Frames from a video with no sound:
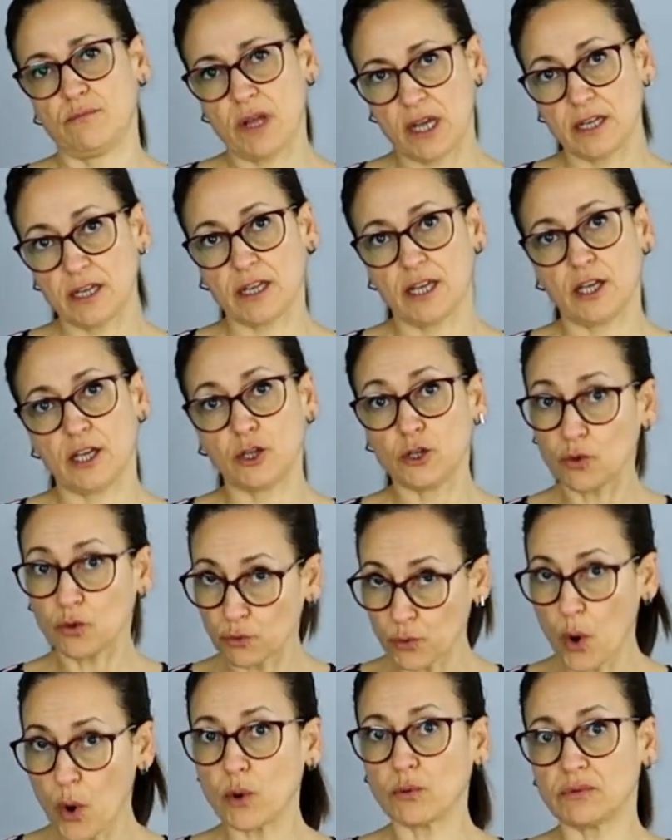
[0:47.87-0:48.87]
making
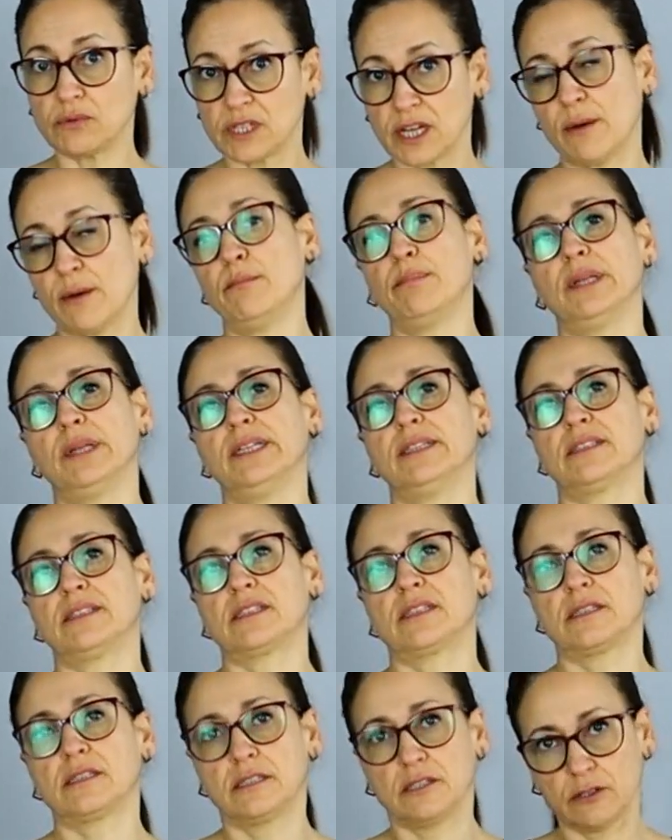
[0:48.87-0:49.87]
your own
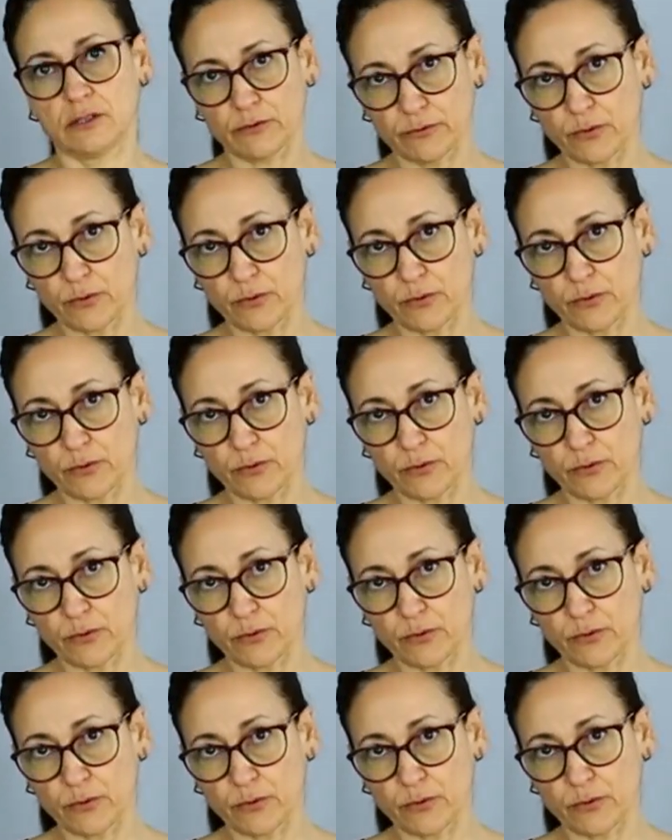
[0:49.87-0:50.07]
templates